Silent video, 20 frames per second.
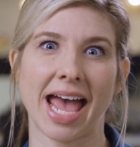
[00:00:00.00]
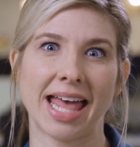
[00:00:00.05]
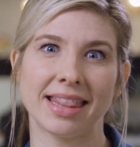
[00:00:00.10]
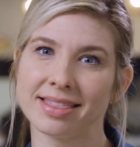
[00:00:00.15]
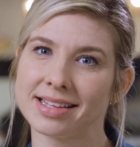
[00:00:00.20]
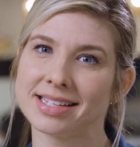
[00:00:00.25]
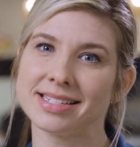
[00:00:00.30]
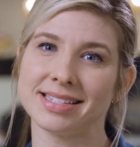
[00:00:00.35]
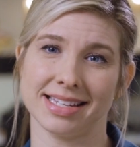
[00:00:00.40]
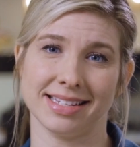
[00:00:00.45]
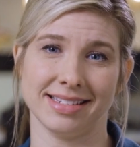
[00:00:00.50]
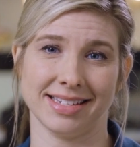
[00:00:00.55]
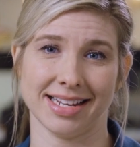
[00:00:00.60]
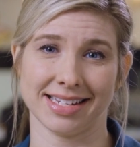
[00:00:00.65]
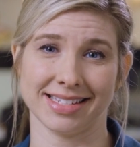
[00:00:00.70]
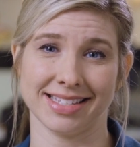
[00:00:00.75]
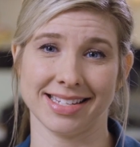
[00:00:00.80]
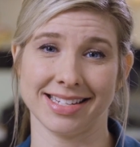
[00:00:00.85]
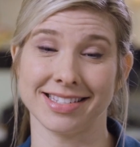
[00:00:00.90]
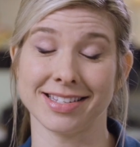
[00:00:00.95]
endless
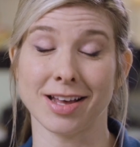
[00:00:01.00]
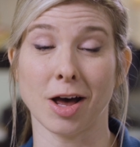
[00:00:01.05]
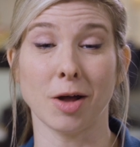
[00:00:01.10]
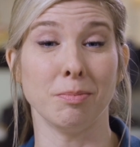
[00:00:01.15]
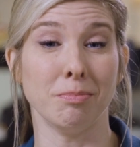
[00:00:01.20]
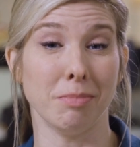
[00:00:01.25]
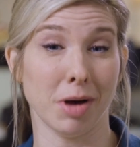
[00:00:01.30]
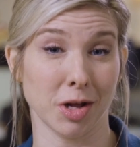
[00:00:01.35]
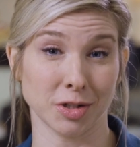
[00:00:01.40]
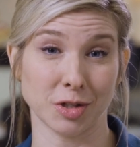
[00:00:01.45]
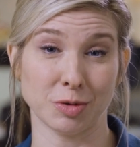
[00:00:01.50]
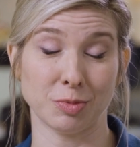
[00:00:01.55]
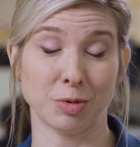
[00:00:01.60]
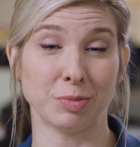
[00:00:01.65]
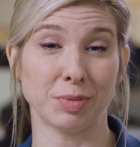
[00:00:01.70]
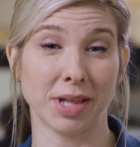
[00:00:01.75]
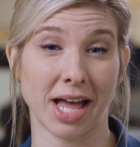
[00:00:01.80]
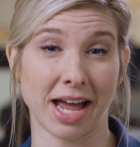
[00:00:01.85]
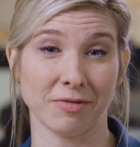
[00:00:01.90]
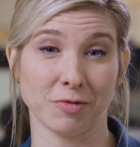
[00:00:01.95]
indexes on
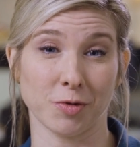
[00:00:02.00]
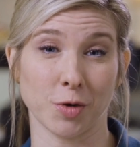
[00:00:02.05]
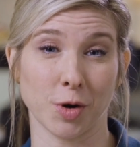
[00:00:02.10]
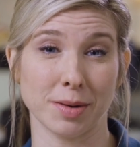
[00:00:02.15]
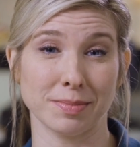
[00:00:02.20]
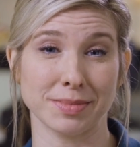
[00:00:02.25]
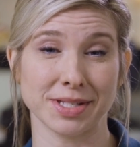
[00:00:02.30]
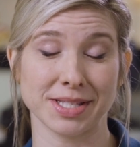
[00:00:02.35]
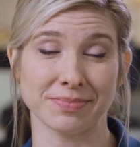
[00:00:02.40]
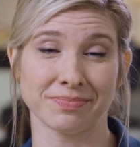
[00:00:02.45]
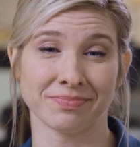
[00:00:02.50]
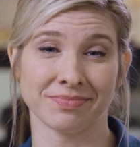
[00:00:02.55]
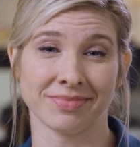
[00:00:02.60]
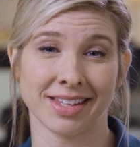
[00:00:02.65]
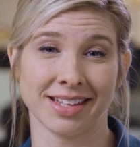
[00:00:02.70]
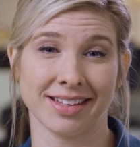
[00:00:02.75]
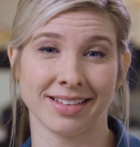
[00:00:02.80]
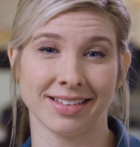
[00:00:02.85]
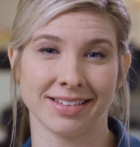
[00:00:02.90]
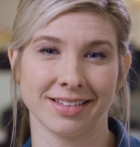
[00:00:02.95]
multiple platforms.
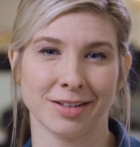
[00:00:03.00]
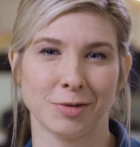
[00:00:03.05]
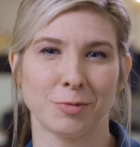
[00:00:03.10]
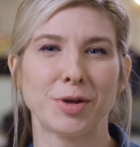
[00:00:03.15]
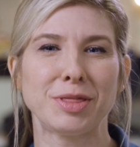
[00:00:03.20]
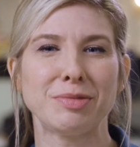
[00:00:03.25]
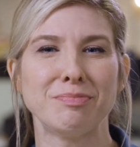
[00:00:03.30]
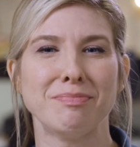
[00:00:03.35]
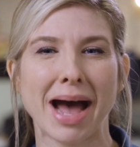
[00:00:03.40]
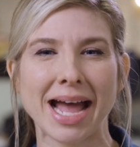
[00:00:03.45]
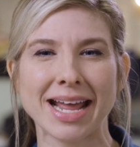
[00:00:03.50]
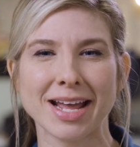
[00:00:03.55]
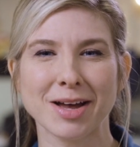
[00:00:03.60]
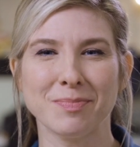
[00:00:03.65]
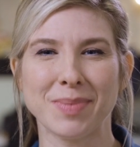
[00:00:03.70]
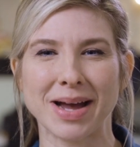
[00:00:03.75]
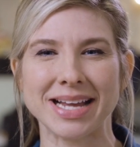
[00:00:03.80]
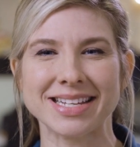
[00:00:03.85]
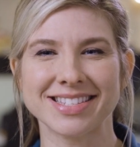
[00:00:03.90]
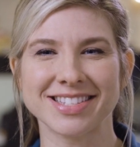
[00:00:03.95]
With
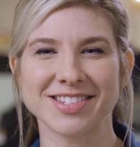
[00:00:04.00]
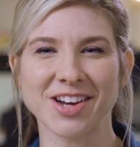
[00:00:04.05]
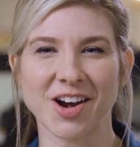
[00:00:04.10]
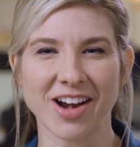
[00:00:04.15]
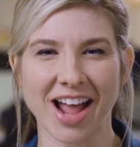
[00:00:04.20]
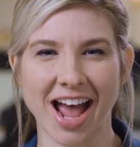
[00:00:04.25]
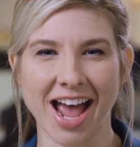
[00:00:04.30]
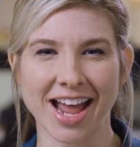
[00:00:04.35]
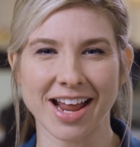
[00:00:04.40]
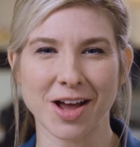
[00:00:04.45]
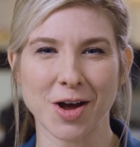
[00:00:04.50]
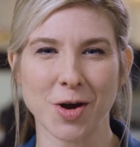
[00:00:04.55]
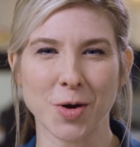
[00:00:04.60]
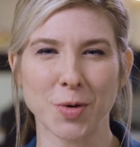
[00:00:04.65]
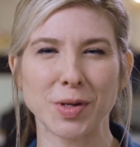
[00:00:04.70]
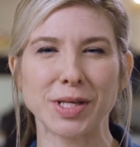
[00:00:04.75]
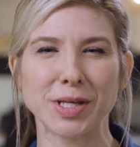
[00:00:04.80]
Maia by Start.io,